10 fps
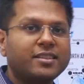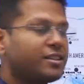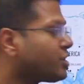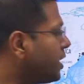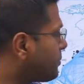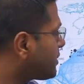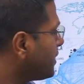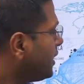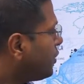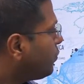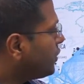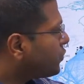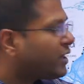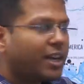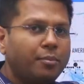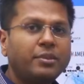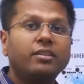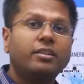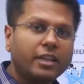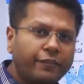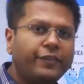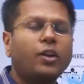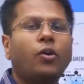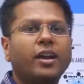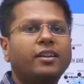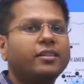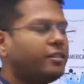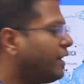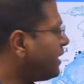The ships which will come, they'll refill oil here,